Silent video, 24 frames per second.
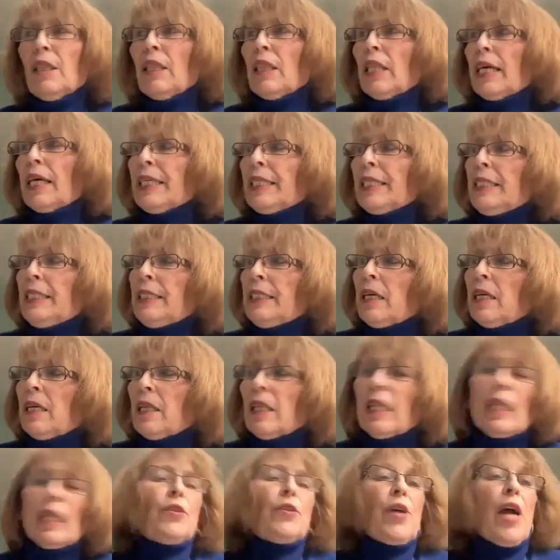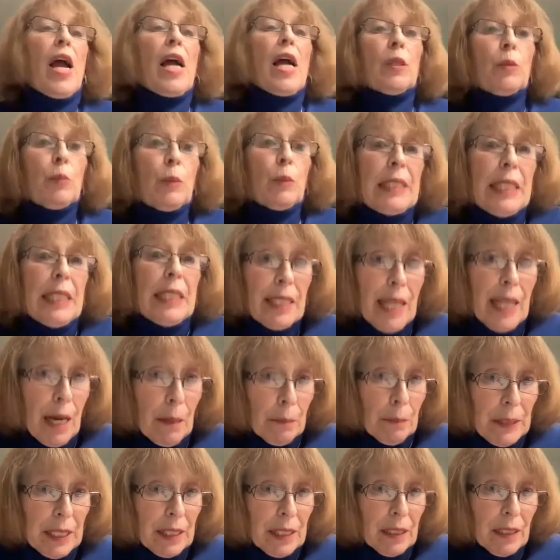unless the child was
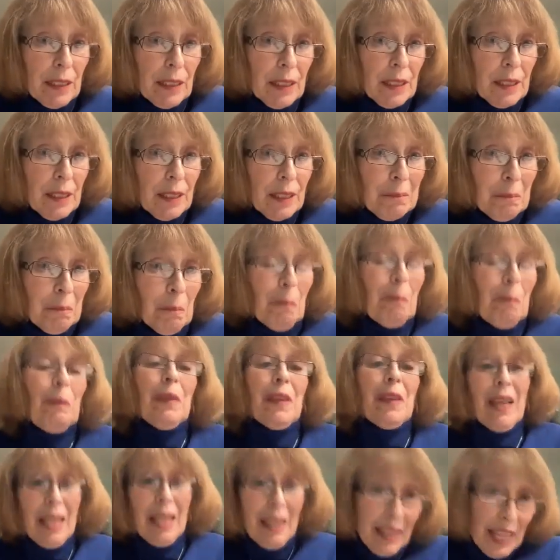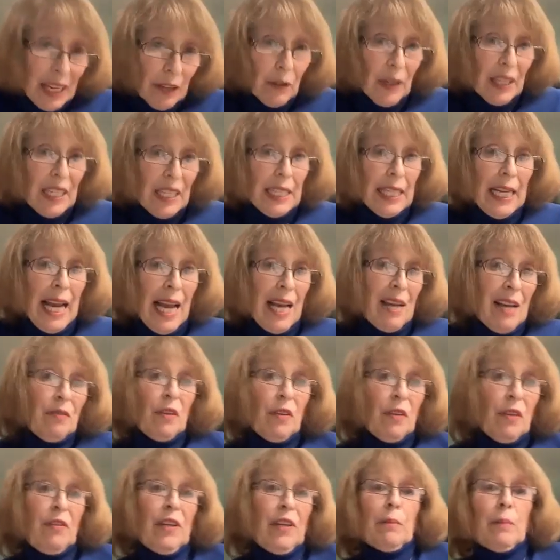adopted. And there I didn't
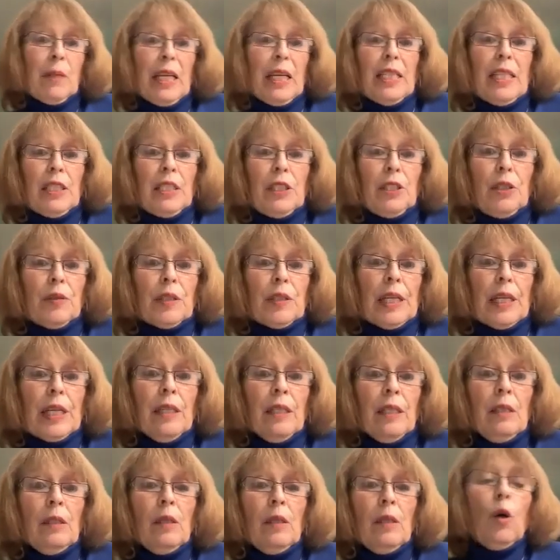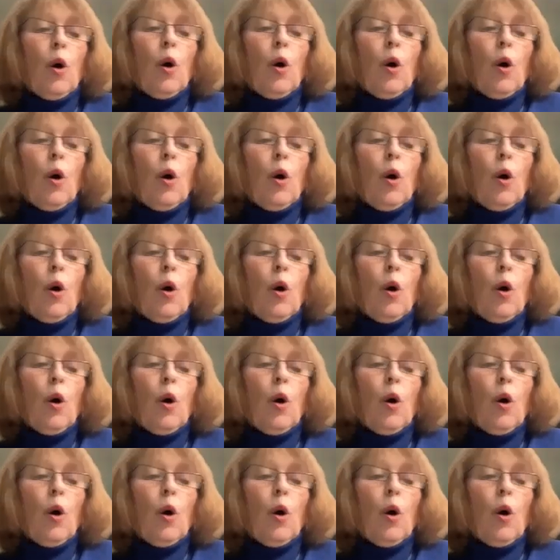have the family history.